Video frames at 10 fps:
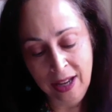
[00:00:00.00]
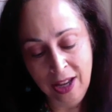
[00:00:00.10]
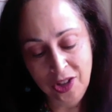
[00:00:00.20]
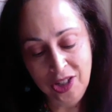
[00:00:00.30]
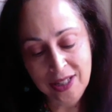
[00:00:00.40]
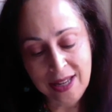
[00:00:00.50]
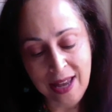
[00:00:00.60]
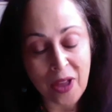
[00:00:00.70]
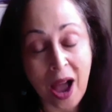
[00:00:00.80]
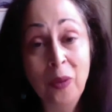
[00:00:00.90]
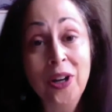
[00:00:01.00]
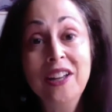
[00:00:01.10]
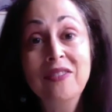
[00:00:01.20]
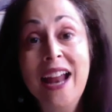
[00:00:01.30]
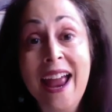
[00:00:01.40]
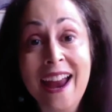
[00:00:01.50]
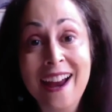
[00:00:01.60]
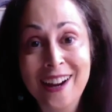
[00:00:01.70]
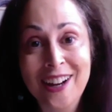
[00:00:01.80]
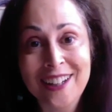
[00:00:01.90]
she said, I want to give it
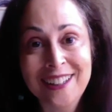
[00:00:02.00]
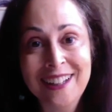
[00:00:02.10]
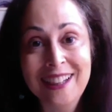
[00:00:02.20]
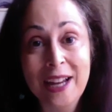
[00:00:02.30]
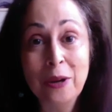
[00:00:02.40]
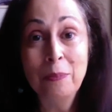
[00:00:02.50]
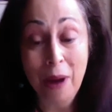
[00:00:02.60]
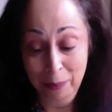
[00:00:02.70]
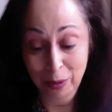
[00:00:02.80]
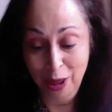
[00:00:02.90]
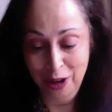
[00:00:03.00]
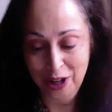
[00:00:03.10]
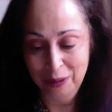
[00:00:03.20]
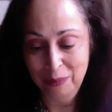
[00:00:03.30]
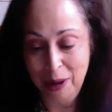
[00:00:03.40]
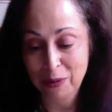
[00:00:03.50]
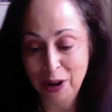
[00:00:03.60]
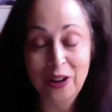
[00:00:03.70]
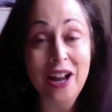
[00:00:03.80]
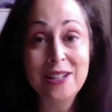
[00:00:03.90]
hair like my brother. My
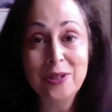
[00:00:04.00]
brother has